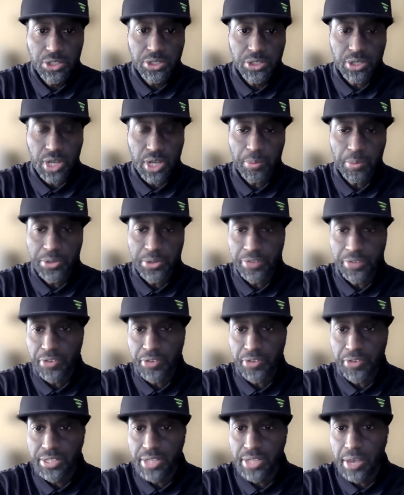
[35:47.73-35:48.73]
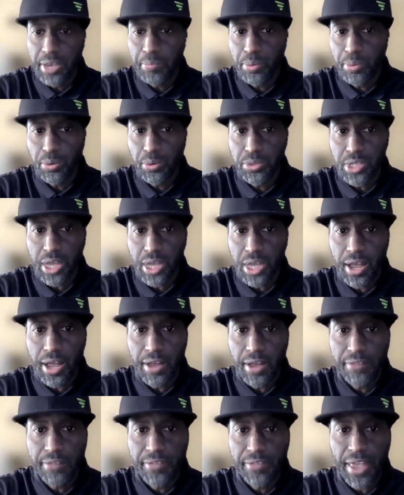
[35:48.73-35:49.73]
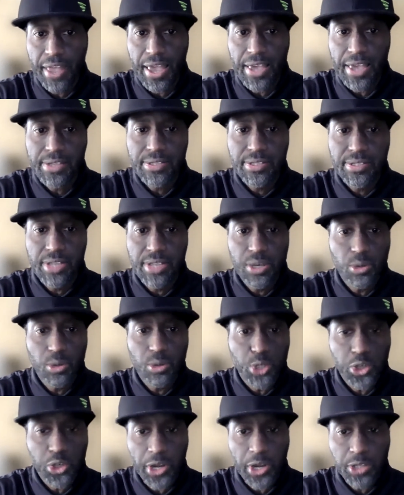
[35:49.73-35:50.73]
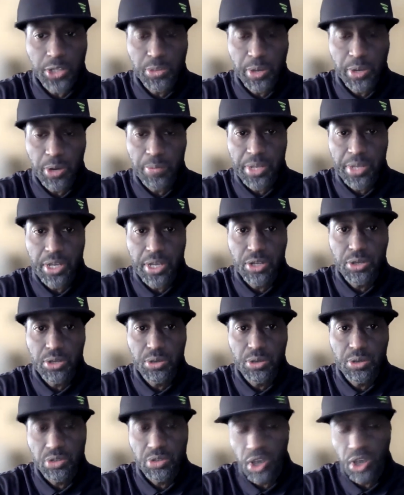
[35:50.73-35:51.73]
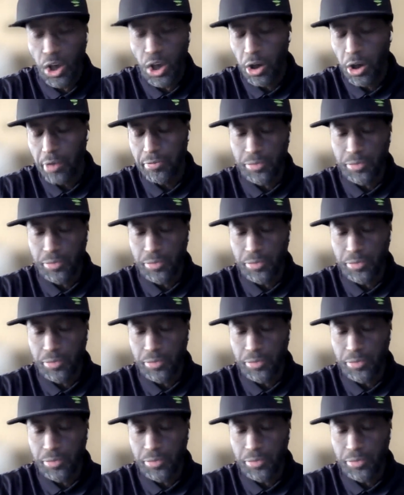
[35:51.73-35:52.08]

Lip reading: Just a couple different examples of a single transmitter being used,